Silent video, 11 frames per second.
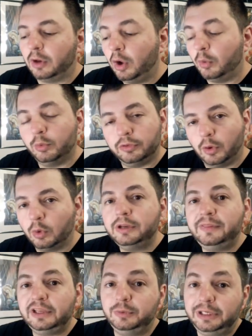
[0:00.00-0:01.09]
oh, well, the only
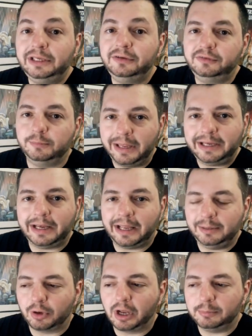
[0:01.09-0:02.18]
thing you need to make an Eddie
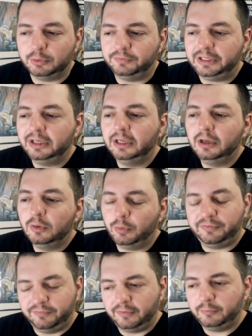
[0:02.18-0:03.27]
Brock movie with